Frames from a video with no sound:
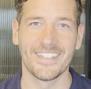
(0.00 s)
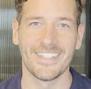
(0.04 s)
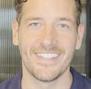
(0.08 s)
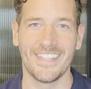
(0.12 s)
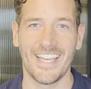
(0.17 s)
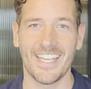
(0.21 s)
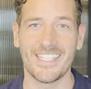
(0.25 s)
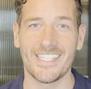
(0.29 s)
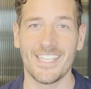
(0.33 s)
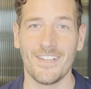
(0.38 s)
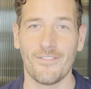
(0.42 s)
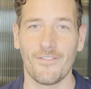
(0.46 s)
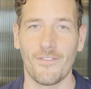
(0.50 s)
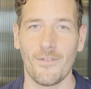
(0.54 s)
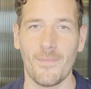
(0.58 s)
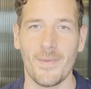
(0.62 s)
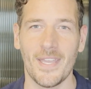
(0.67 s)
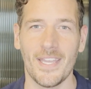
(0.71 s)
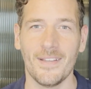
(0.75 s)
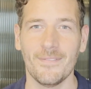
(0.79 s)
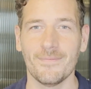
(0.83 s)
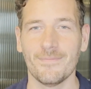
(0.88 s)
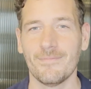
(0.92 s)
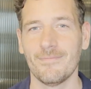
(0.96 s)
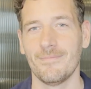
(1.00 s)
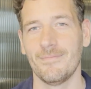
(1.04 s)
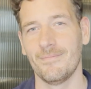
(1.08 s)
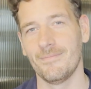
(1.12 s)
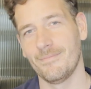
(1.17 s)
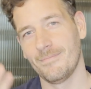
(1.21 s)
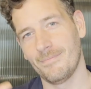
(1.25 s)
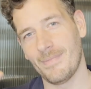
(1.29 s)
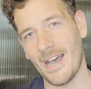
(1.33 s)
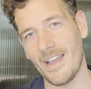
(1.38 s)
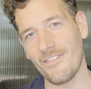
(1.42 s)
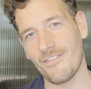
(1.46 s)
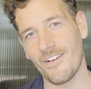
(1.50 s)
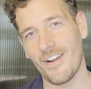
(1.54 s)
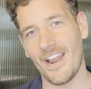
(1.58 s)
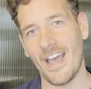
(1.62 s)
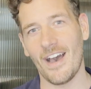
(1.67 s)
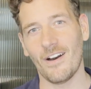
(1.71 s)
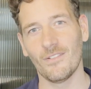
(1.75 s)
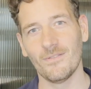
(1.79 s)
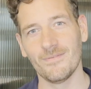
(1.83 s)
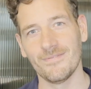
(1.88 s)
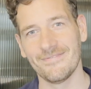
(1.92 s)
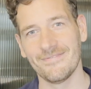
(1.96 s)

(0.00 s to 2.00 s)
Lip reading: That's it for me. Bye for now.